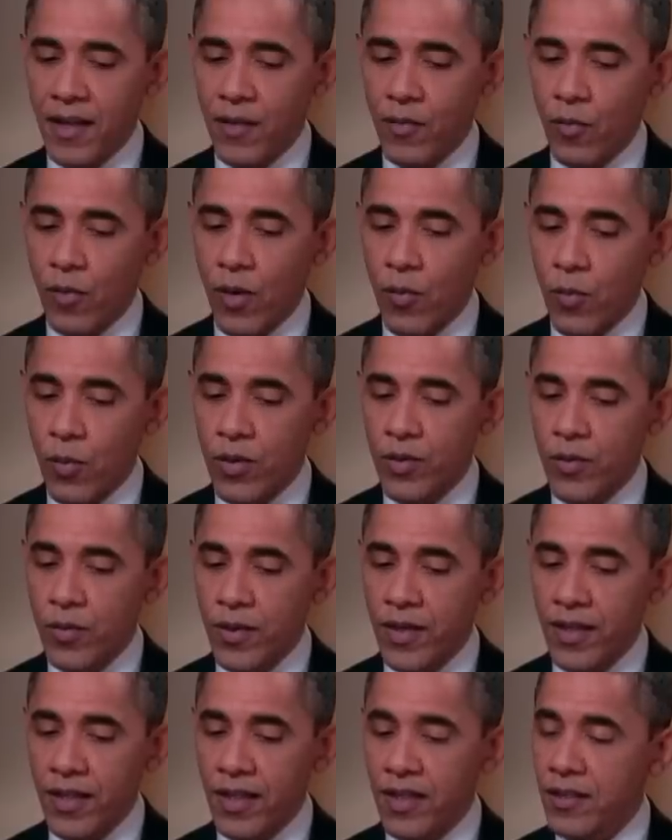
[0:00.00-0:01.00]
What we're
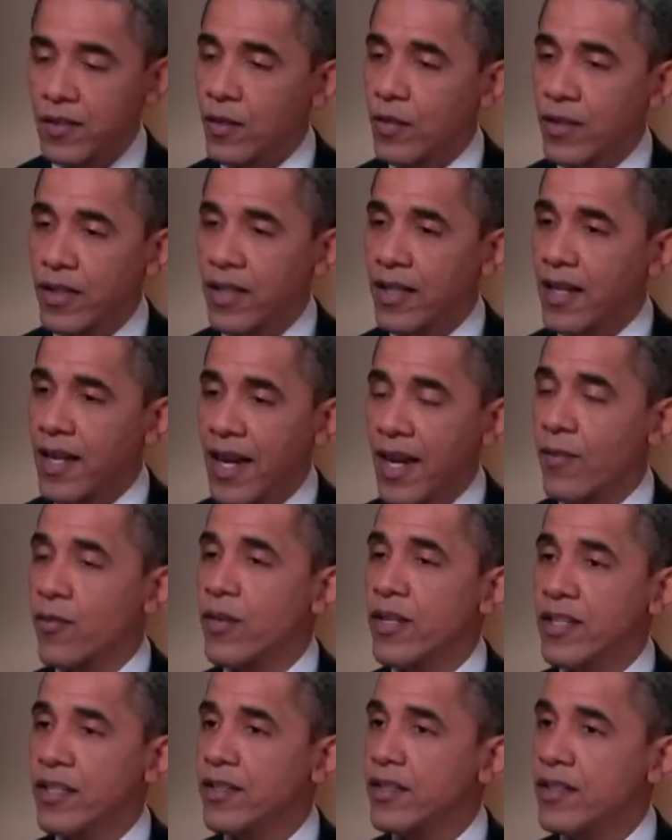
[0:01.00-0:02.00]
doing is looking at
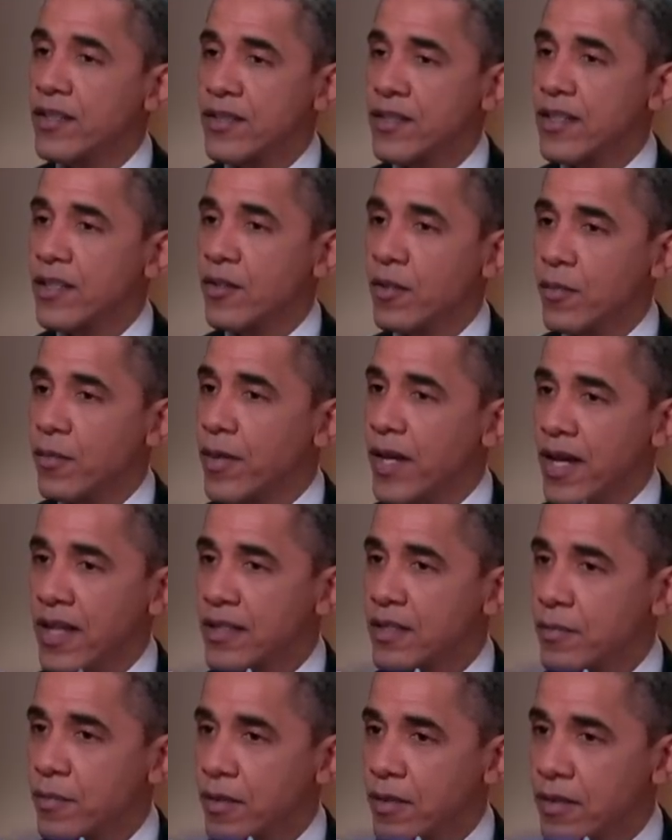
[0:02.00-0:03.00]
every single
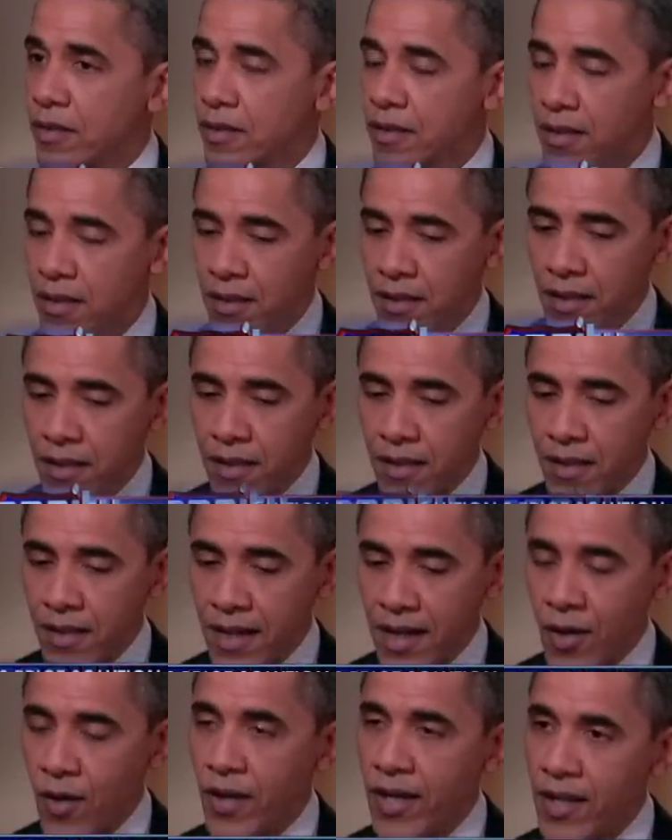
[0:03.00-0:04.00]
possible
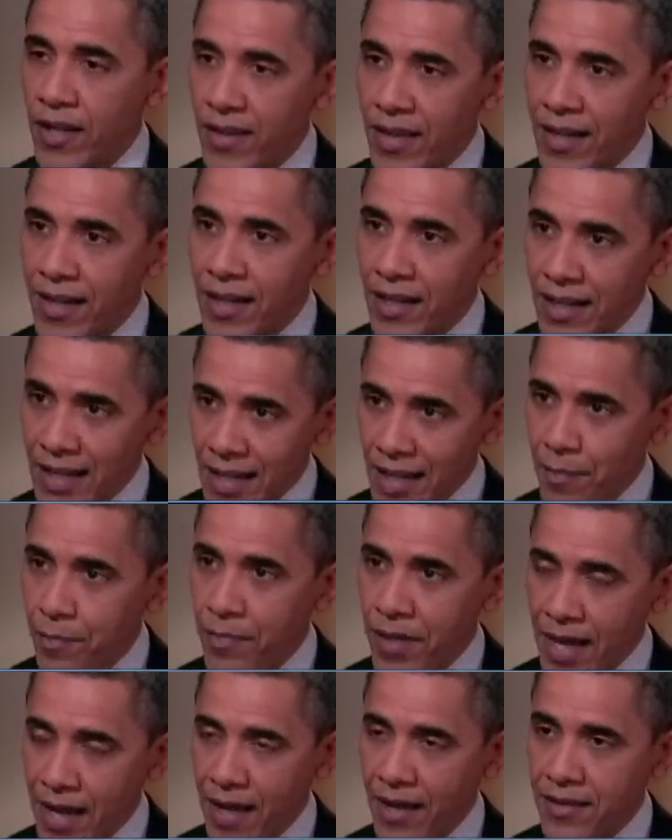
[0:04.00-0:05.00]
area that could
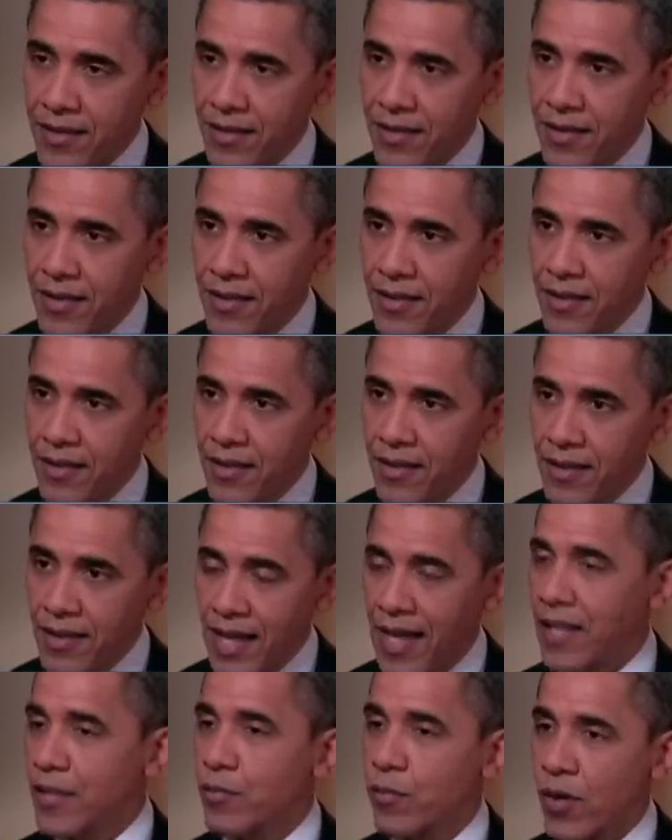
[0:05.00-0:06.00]
impact
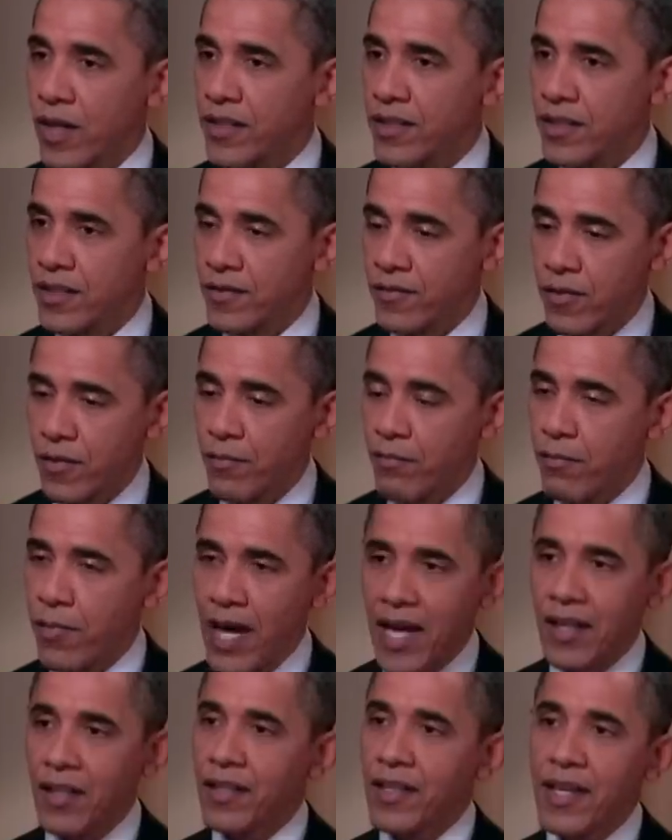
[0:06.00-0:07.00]
gas prices, from
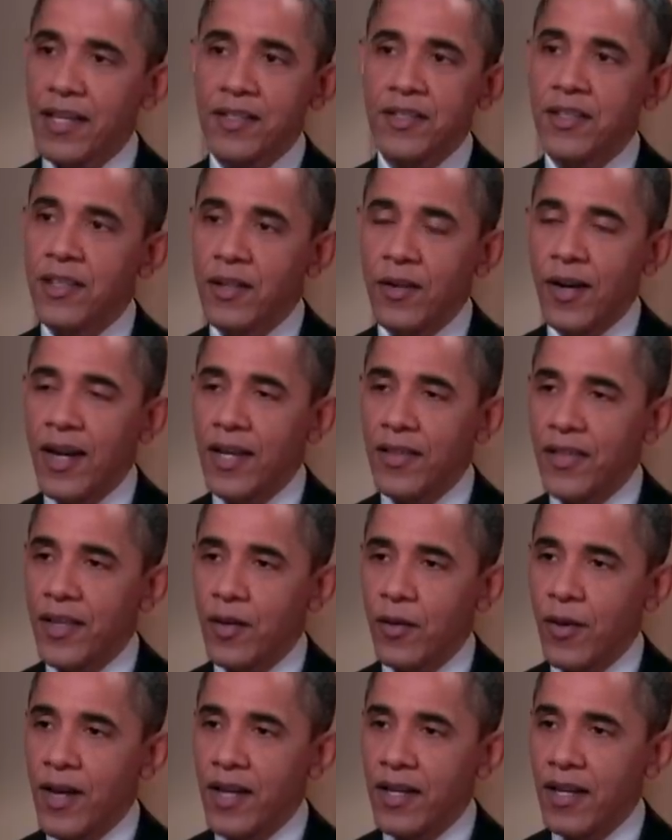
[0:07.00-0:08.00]
bottlenecks that are out
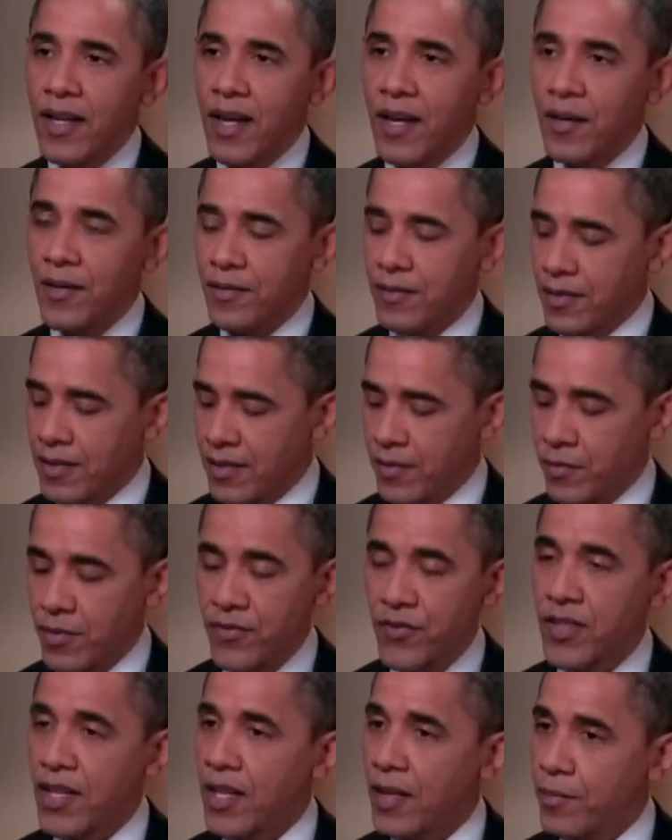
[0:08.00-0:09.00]
there right now.
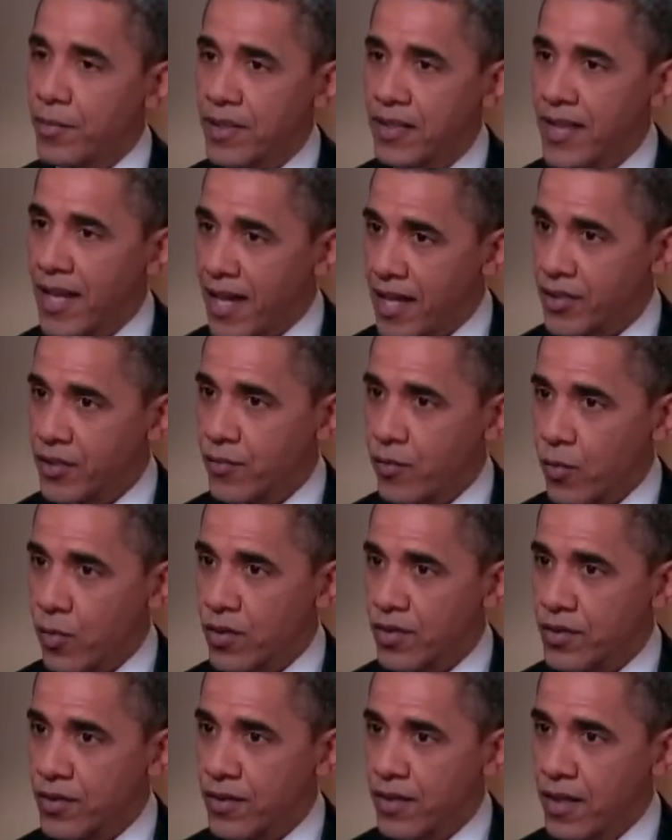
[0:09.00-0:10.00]
We've set up a task
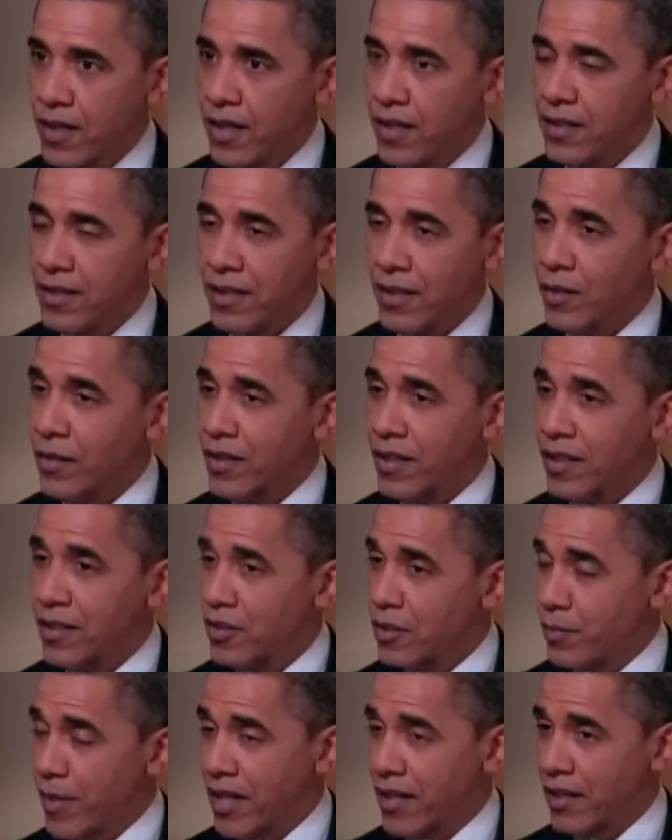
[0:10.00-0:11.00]
force to look into
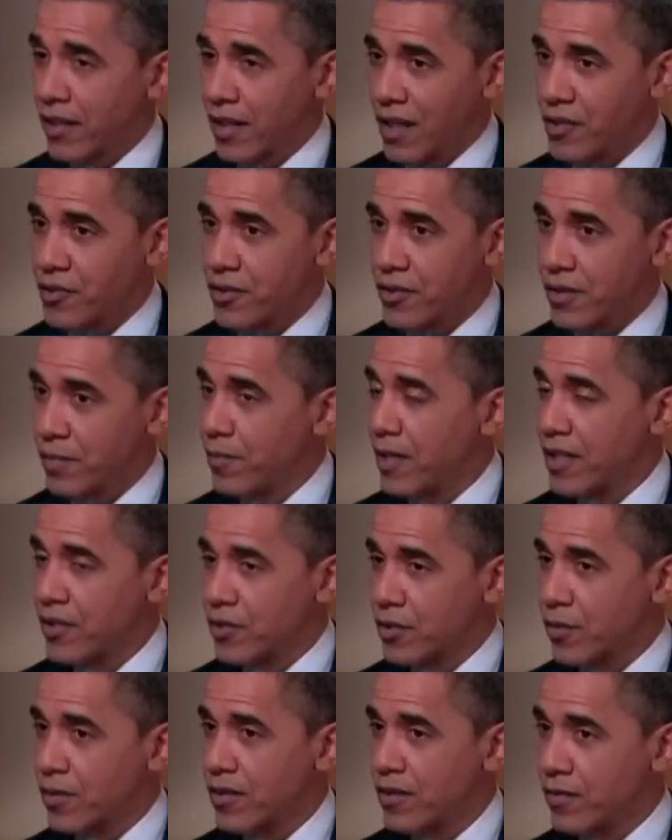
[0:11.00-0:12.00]
speculation to make
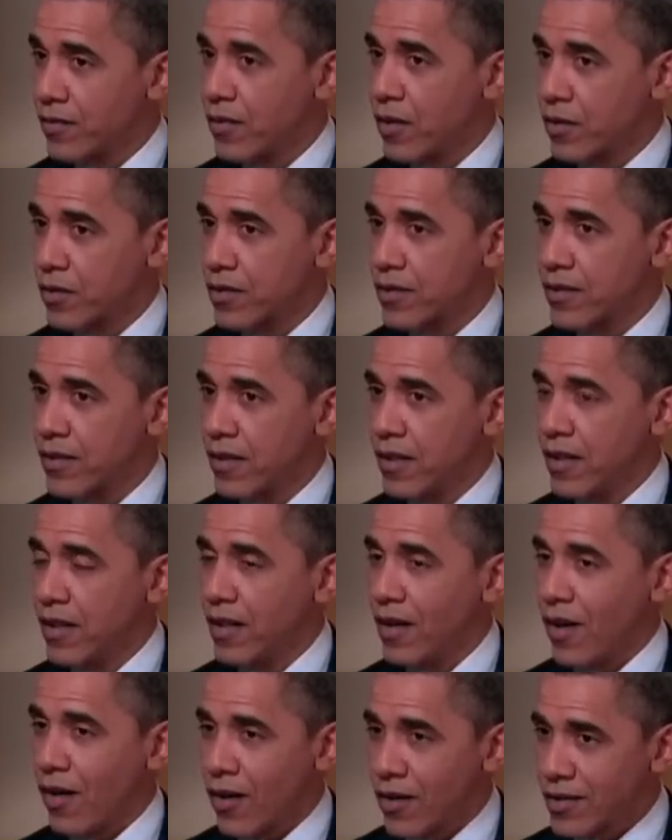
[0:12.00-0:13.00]
sure that folks
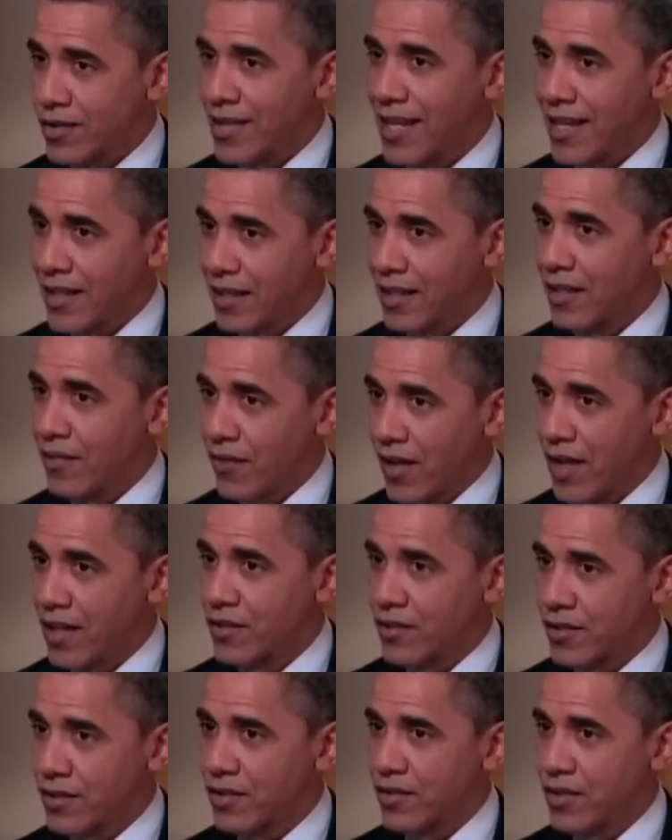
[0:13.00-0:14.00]
aren't taking
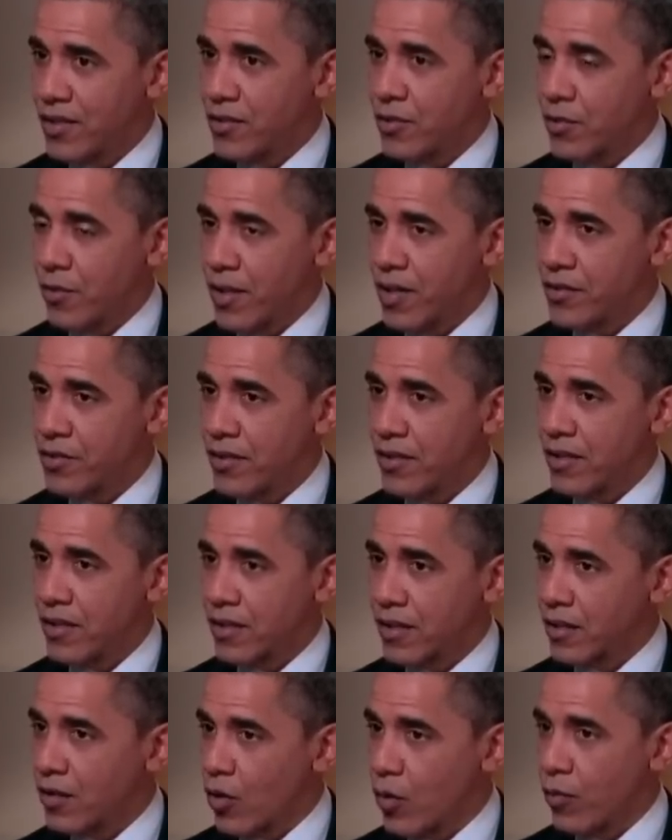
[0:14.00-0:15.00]
advantage of the situation on
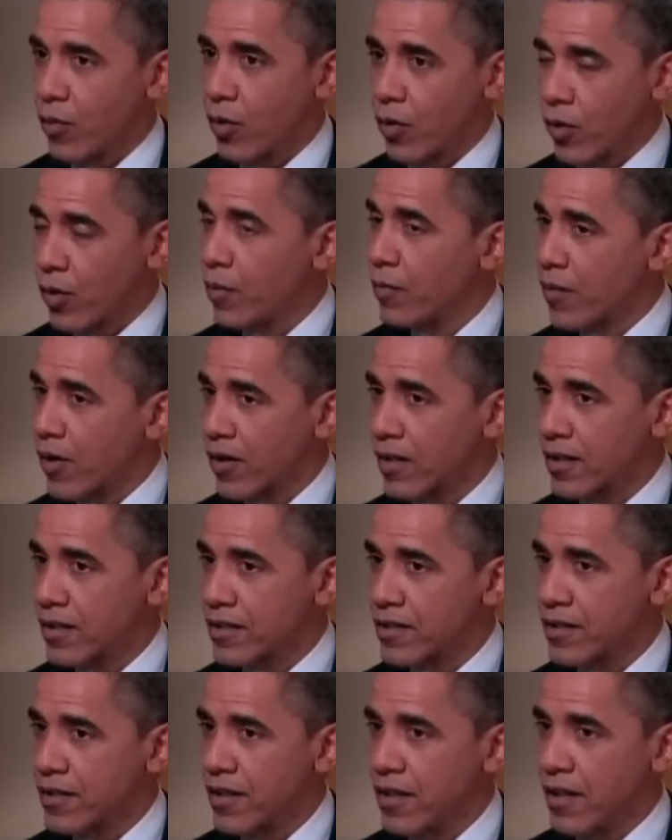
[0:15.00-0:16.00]
the global oil
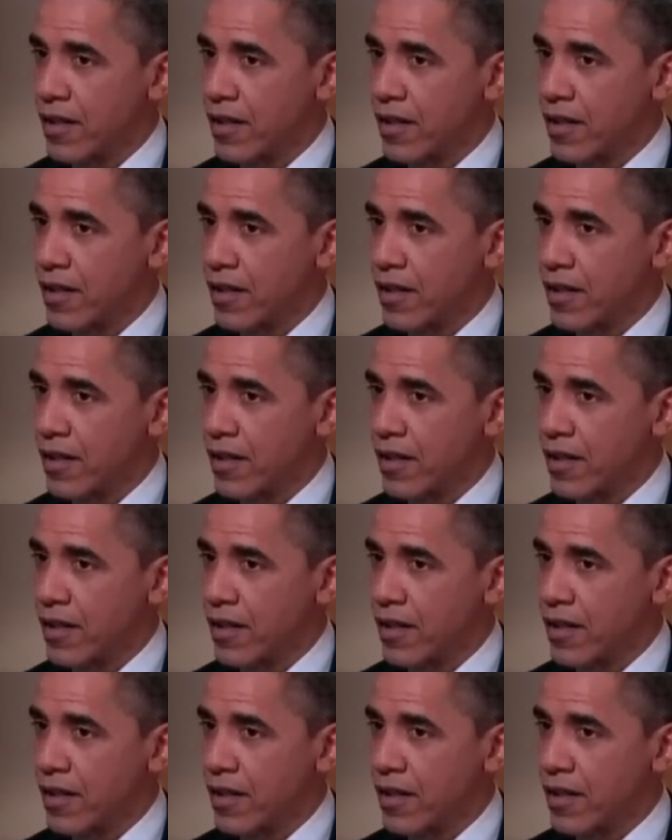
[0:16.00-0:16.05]
markets.